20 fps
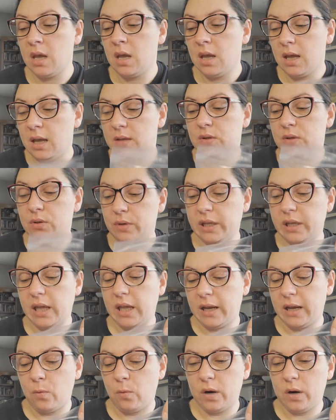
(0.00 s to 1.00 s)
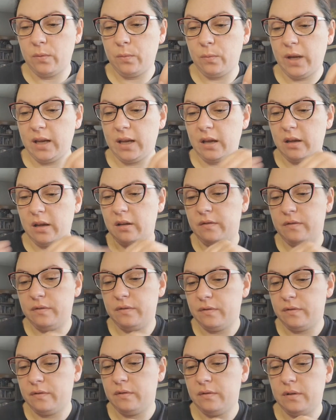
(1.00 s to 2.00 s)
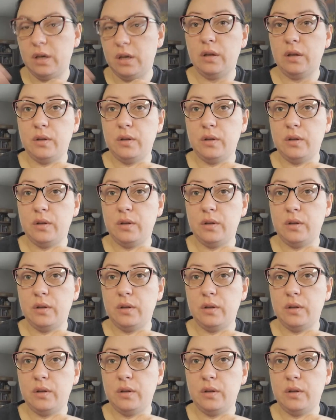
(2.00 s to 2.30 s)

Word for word: is doing like one week of, you know,